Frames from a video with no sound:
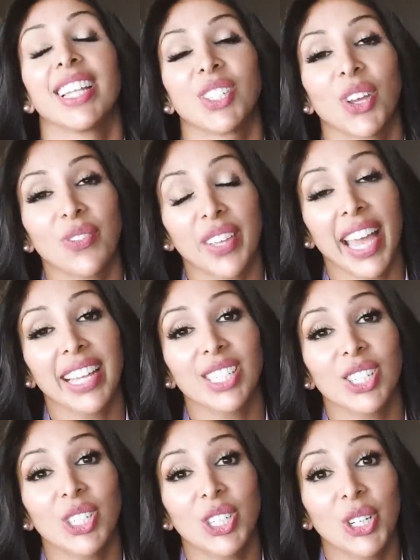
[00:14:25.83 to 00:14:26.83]
Don't forget
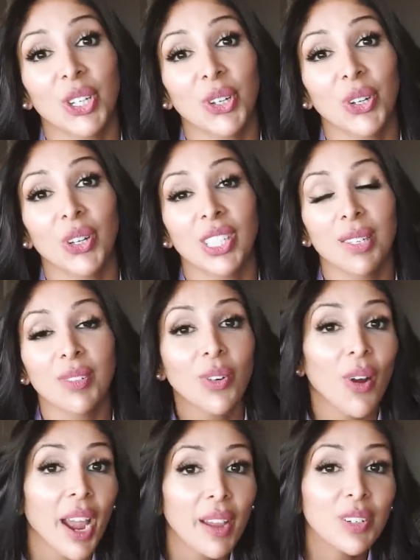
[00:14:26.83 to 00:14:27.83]
to
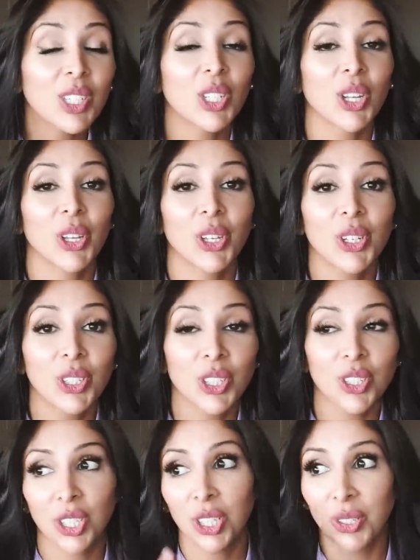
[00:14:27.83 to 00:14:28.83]
subscribe to
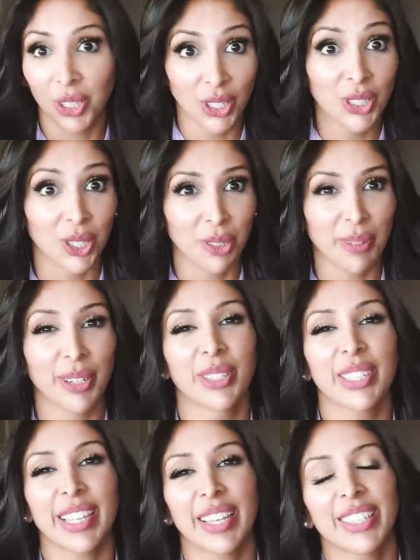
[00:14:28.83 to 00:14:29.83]
YouTube, but
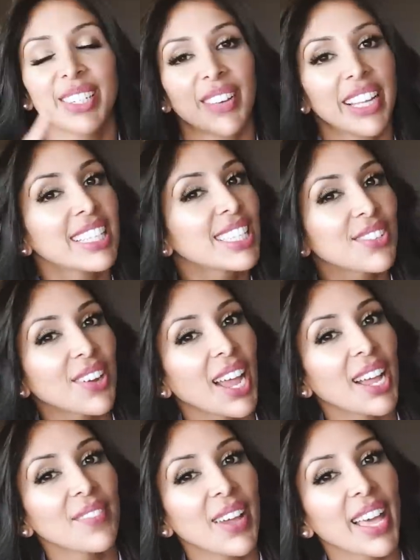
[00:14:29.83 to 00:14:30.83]
also to my
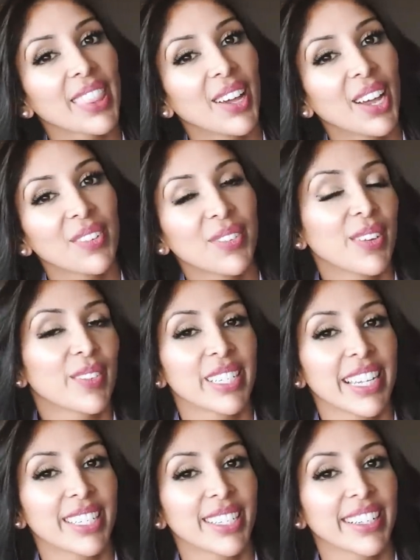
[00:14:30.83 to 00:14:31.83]
Instagram at the
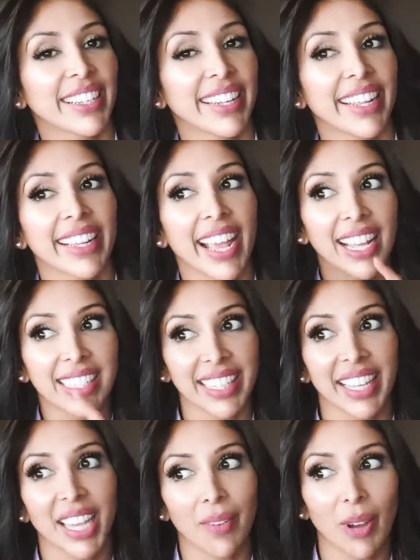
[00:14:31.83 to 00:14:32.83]
Hyperpigmentation Clinic and
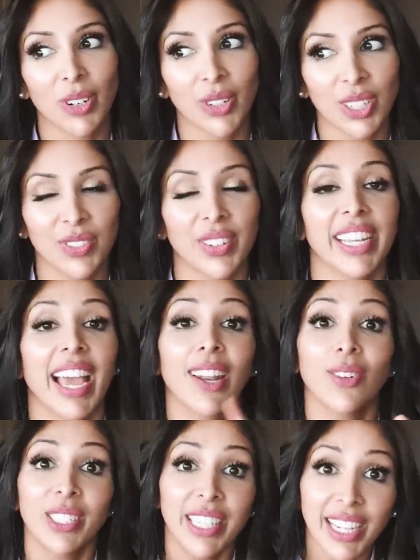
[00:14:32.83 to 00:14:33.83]
Skincare by Dr. V, and
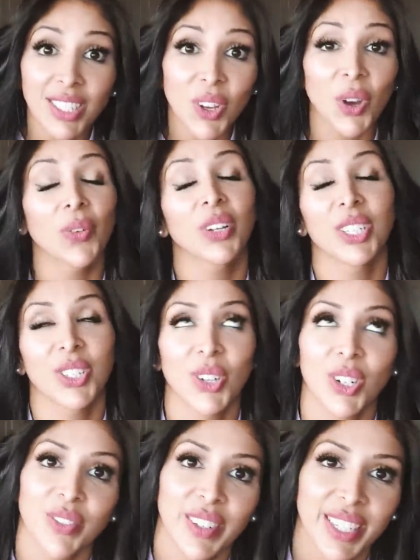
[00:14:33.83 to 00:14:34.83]
on TikTok, which is
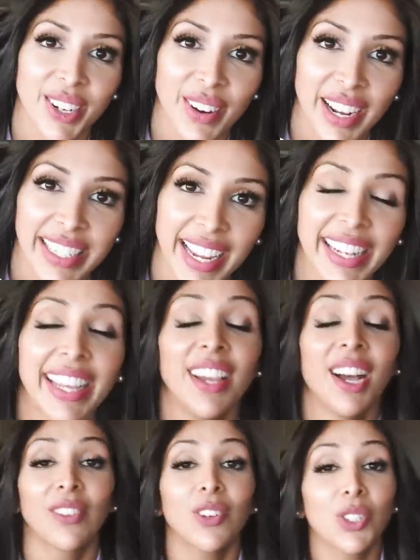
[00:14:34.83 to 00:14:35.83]
Dr. Vanita Rattan.
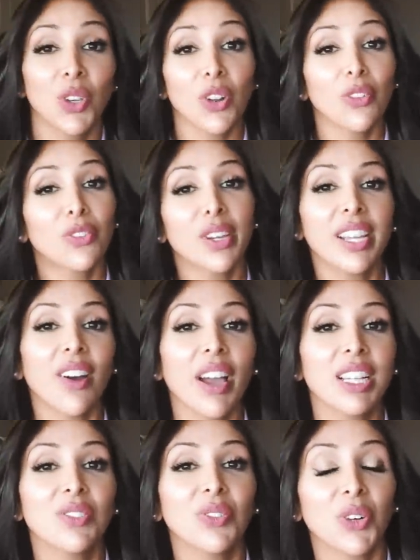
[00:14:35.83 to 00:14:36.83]
I've also got a free
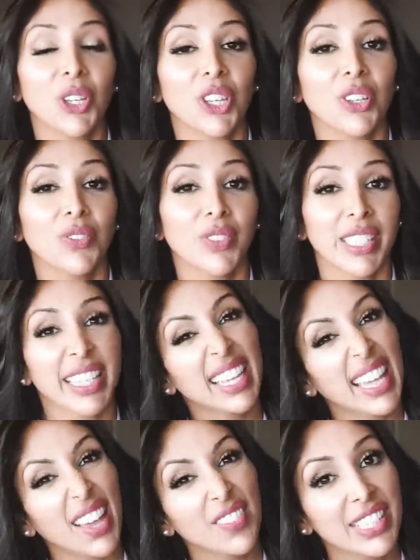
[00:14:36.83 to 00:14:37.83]
guide for you for
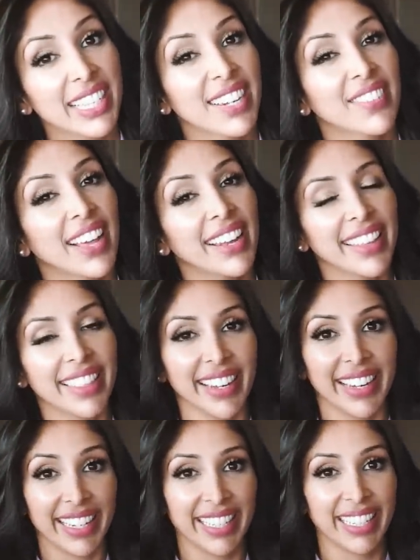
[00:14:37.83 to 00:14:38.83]
skincare for skin of color. The
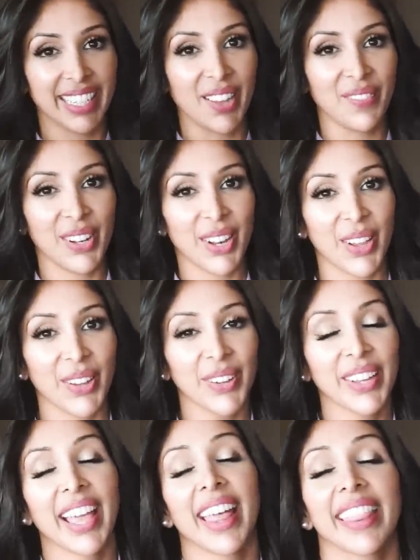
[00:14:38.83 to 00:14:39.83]
link is down
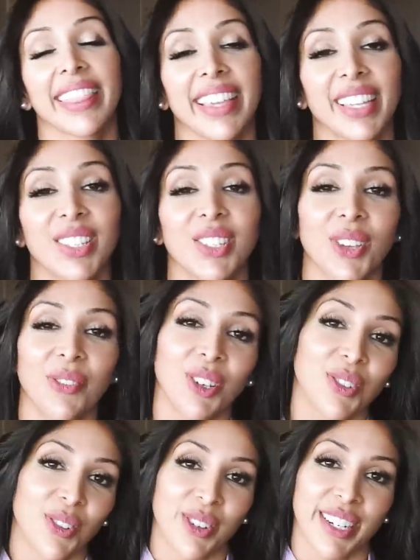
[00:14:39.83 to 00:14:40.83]
below. Thank you so
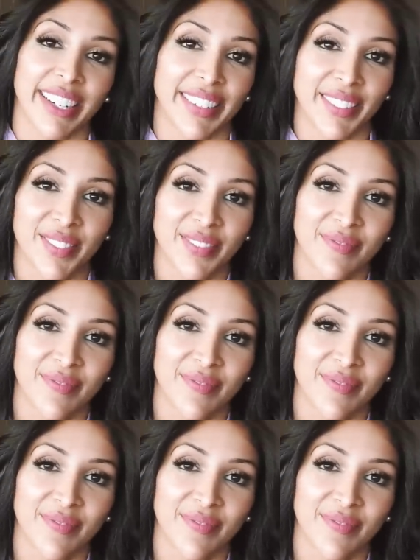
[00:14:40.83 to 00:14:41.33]
much for watching.